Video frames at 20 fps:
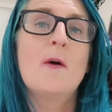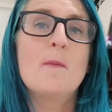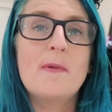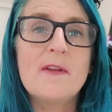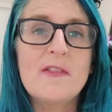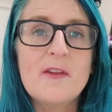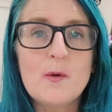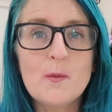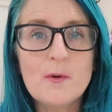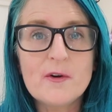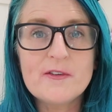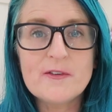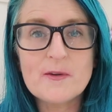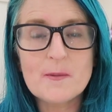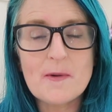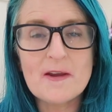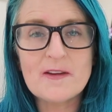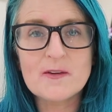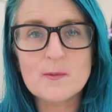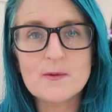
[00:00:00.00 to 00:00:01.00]
But there were
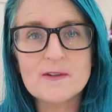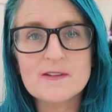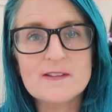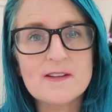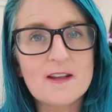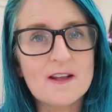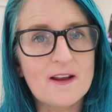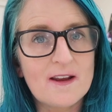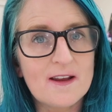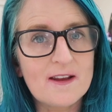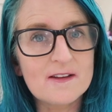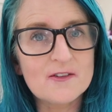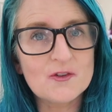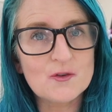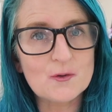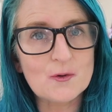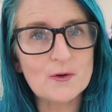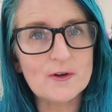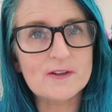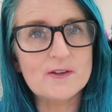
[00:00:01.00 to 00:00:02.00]
some aspects that I
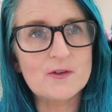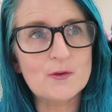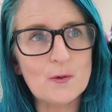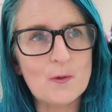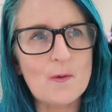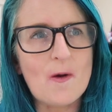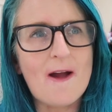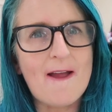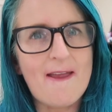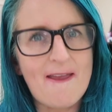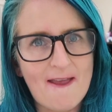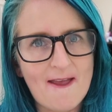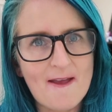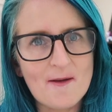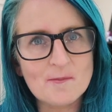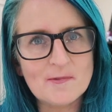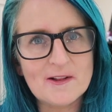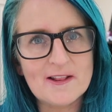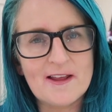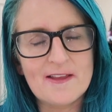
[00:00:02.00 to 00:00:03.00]
enjoyed, so I
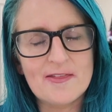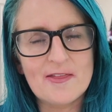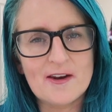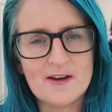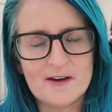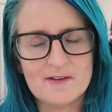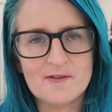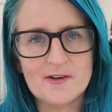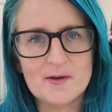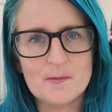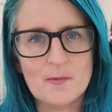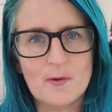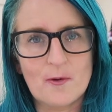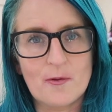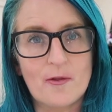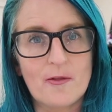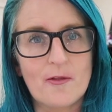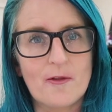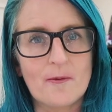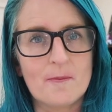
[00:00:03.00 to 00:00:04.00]
am glad that I read
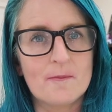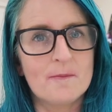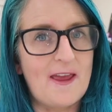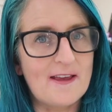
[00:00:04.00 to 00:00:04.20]
both of them.